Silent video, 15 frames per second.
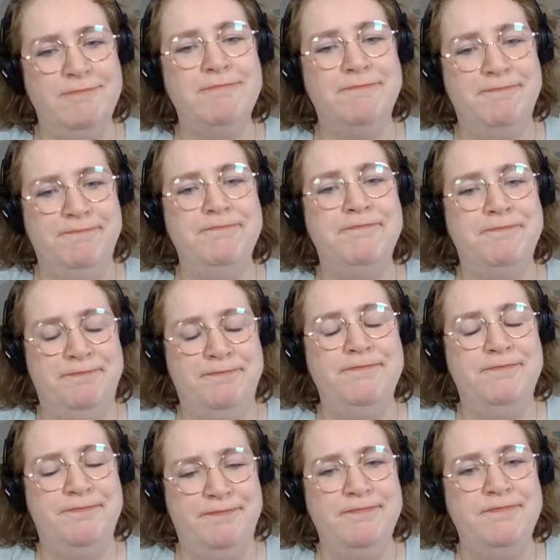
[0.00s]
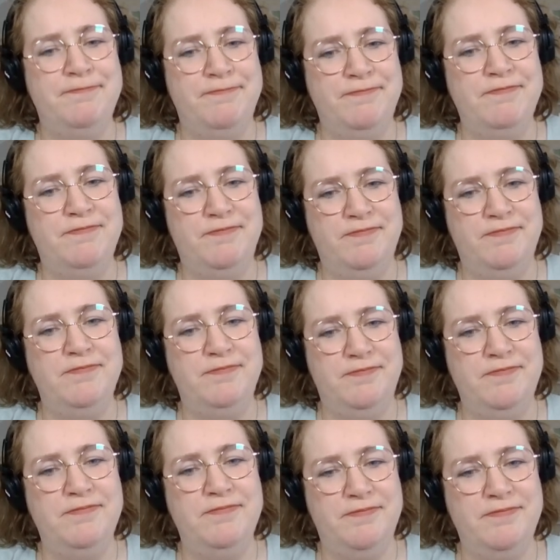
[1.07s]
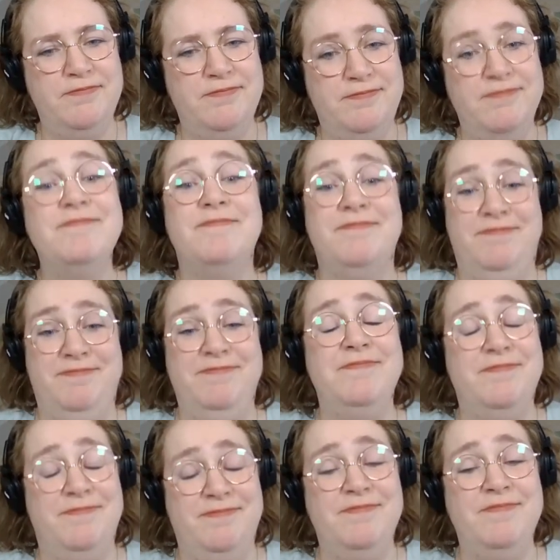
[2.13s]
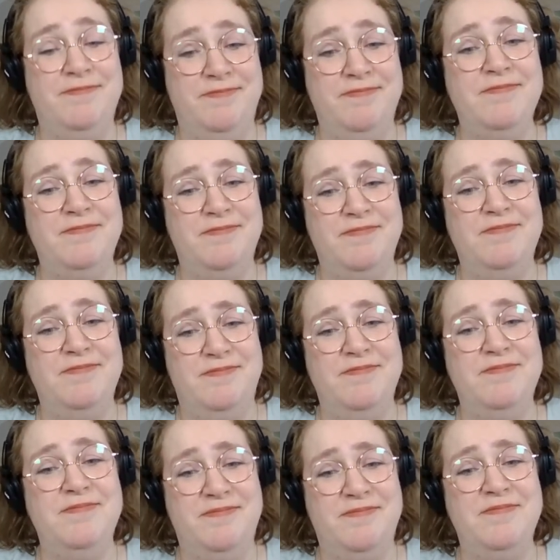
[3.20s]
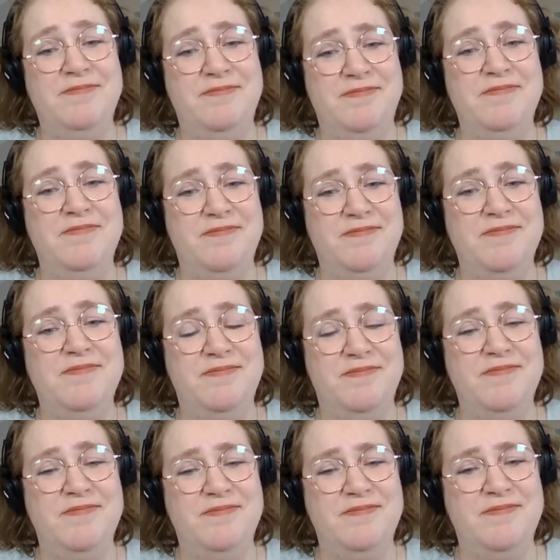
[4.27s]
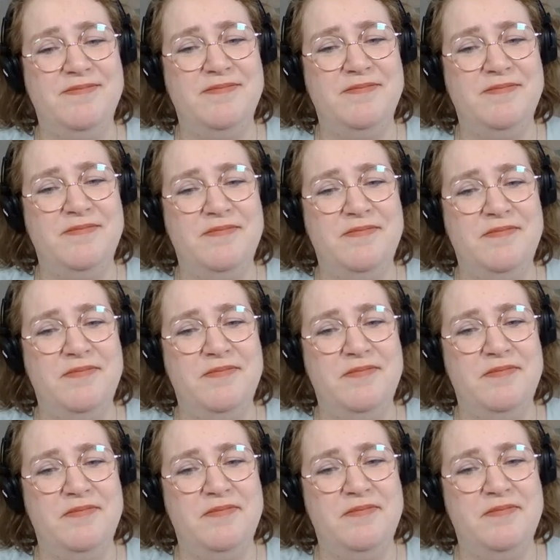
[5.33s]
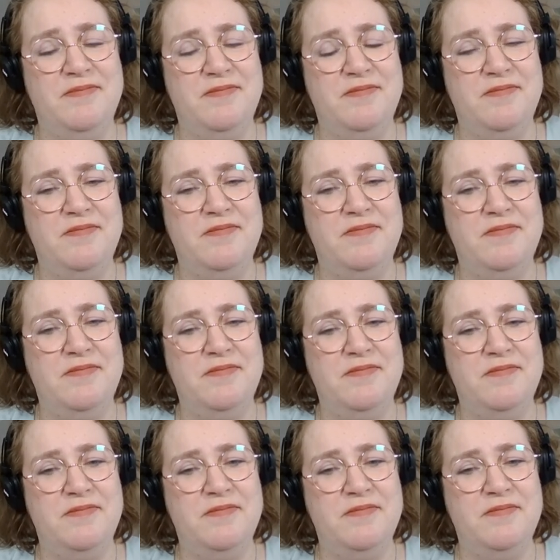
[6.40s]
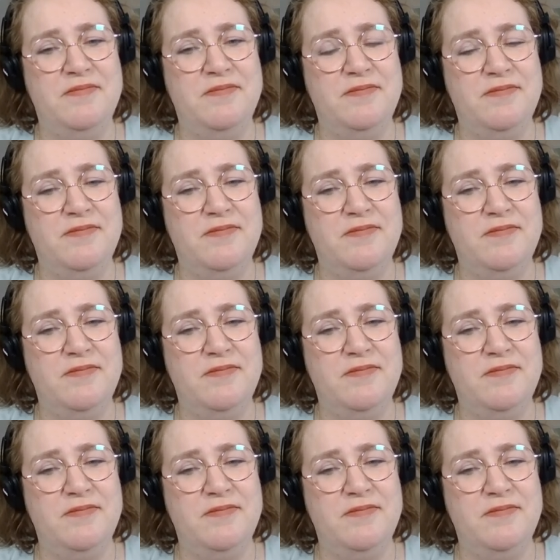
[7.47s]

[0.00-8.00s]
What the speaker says: (silent)